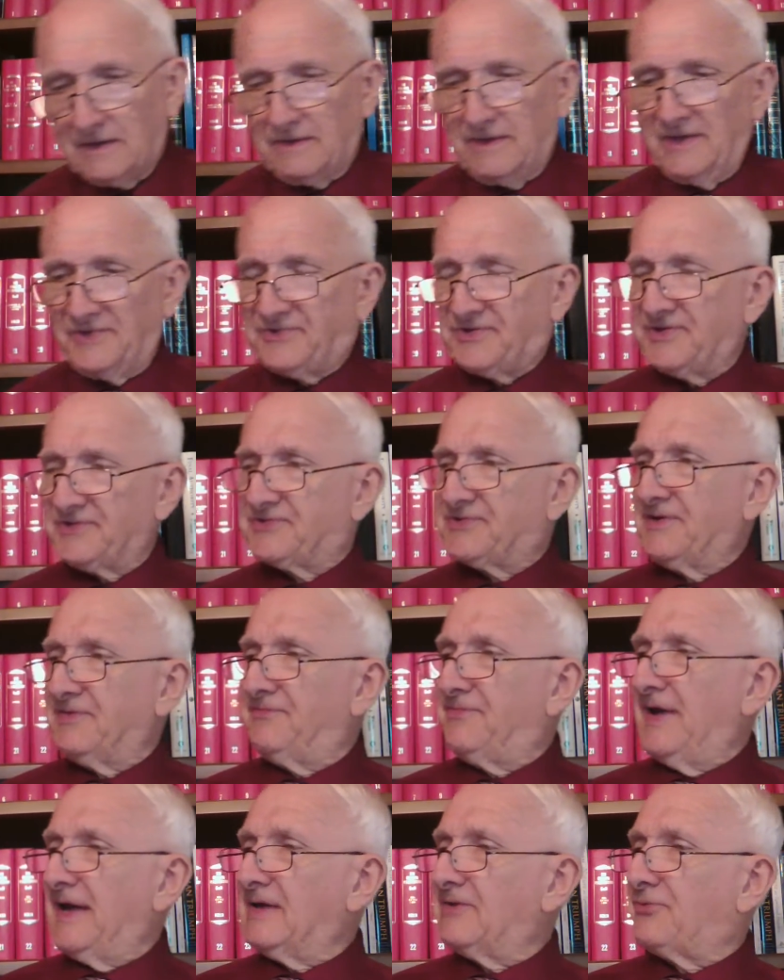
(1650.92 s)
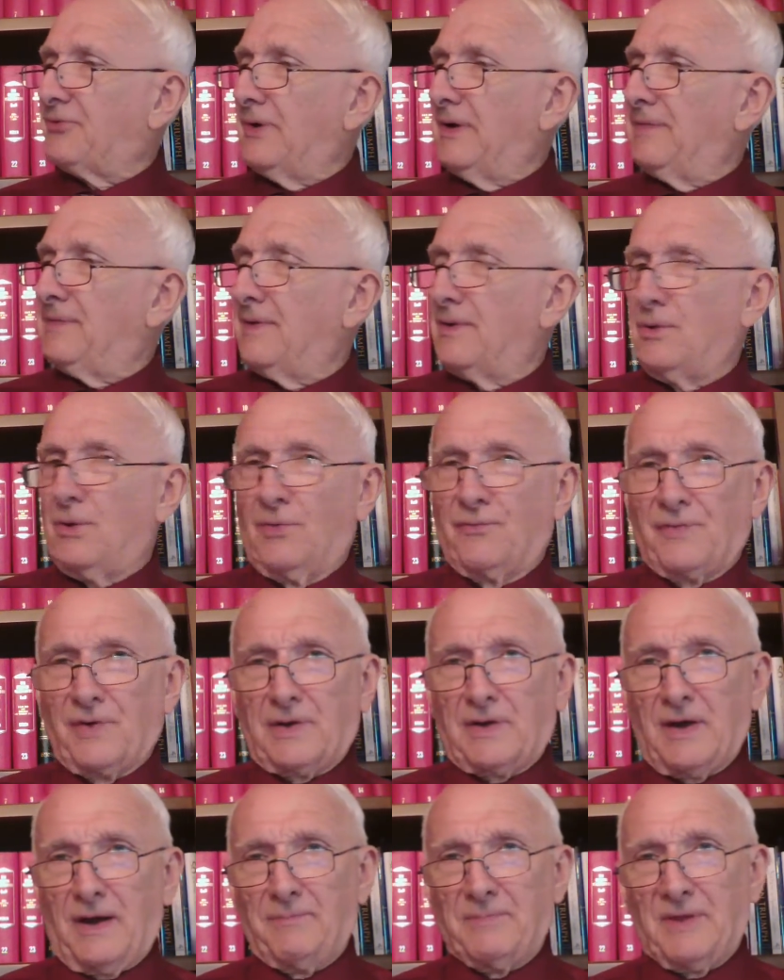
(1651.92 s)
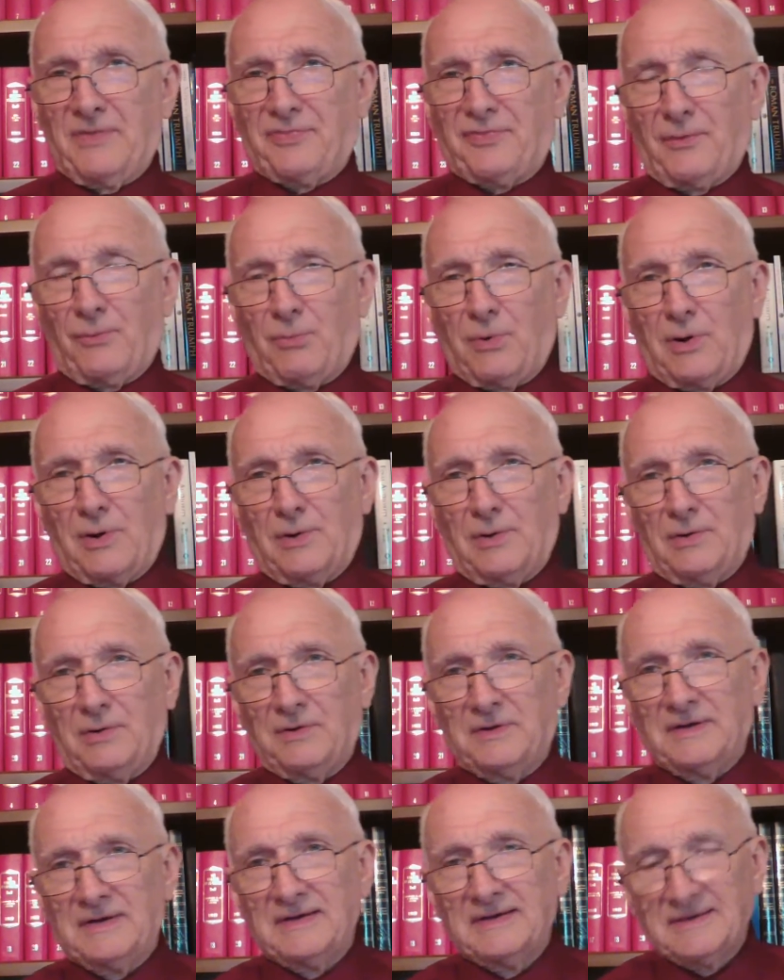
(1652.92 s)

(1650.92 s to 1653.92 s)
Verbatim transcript: This is the victory that overcometh the world,